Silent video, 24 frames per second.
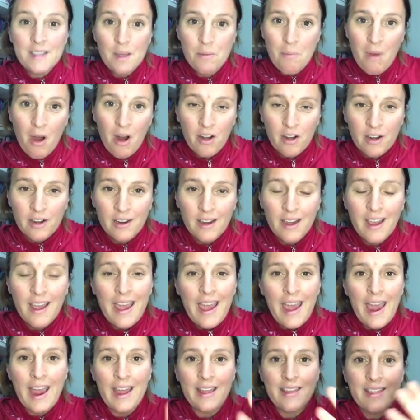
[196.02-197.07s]
the mark.
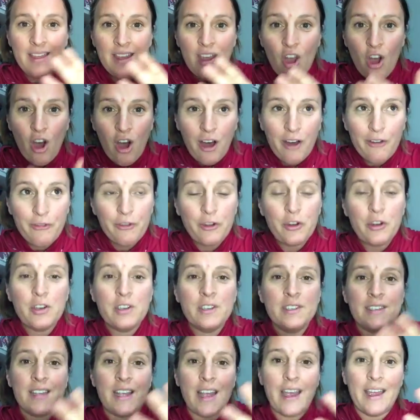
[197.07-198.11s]
And the
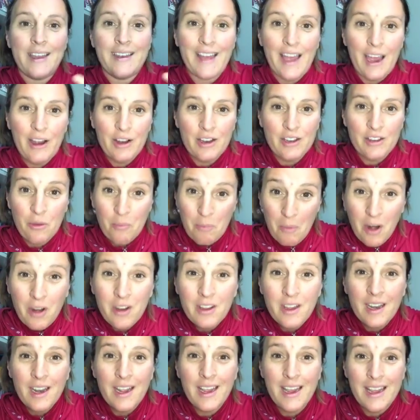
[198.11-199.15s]
offers and the
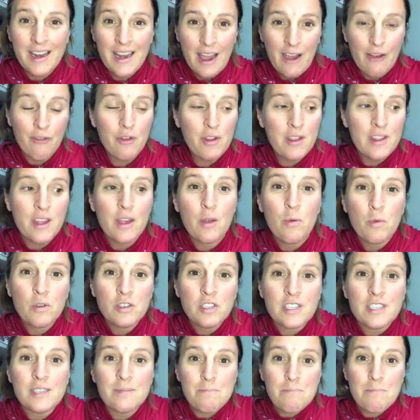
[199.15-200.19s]
marketing and everything will
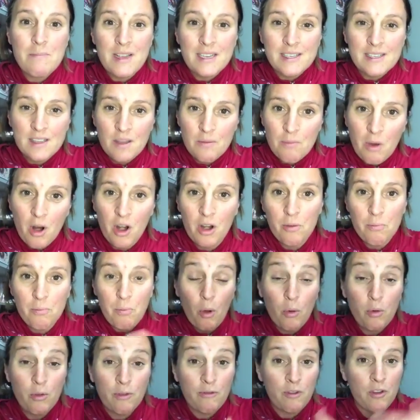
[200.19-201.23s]
just miss the mark,
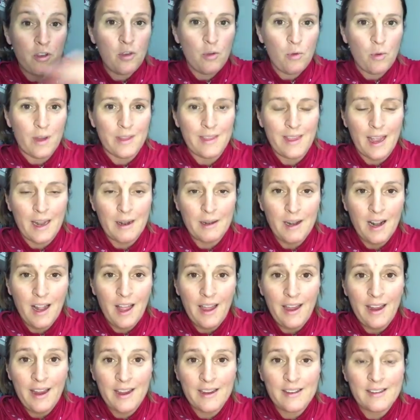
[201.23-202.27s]
both for you and that
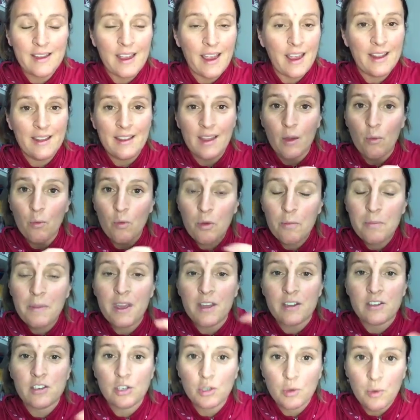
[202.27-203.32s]
client, and there will be
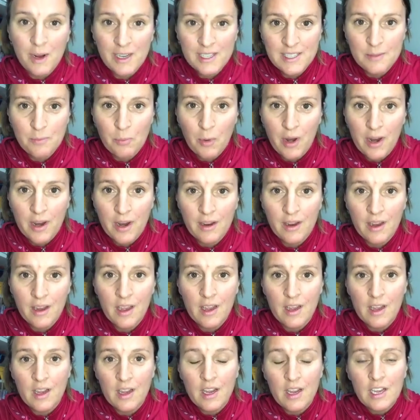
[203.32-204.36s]
a trust break.
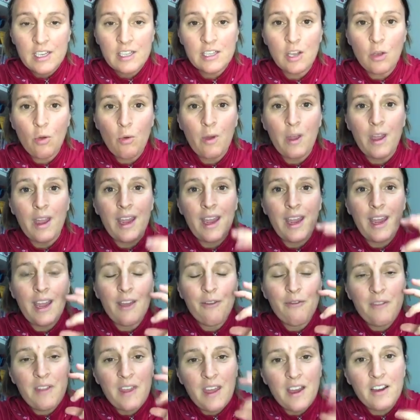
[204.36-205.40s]
So
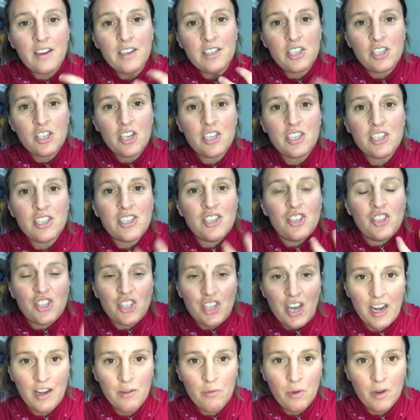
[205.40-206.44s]
if there's just
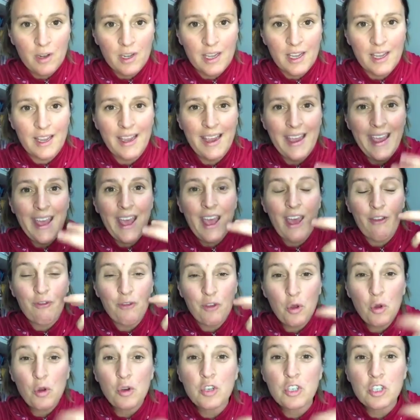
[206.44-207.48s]
generally,
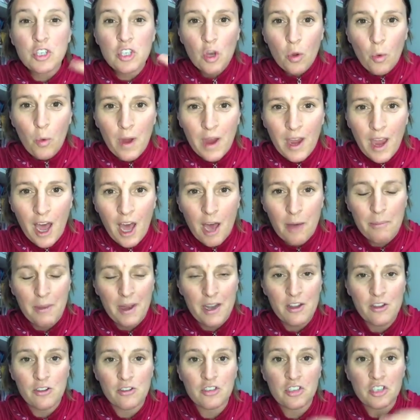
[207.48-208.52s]
if you're showing up
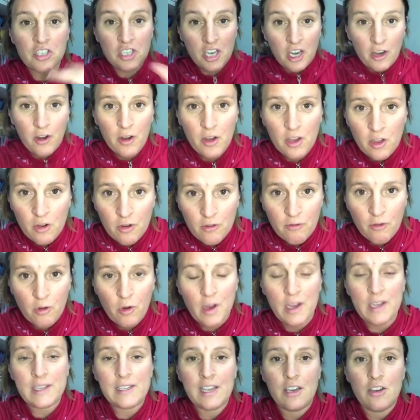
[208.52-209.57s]
and you're sharing your
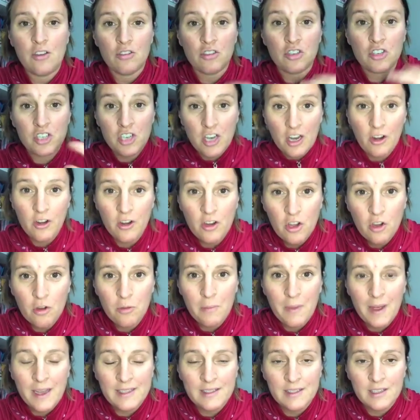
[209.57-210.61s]
voice and you're sharing your
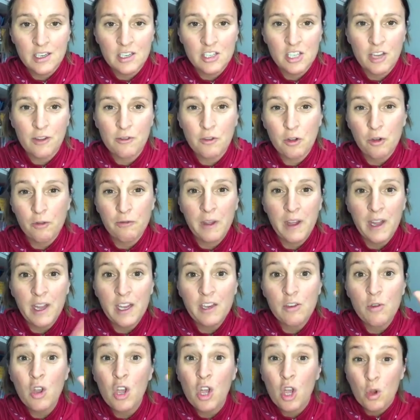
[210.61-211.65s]
message, if you're
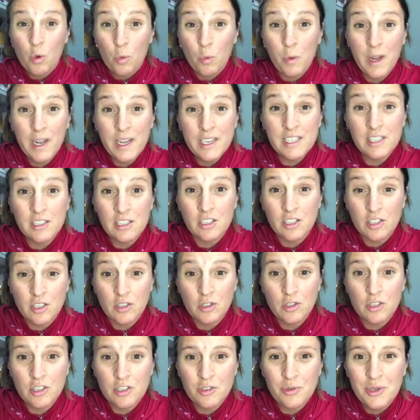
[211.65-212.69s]
feeling really
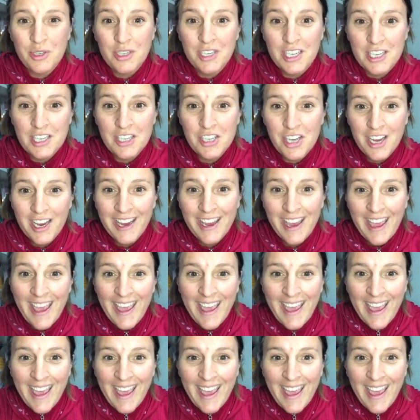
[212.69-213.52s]
strategic,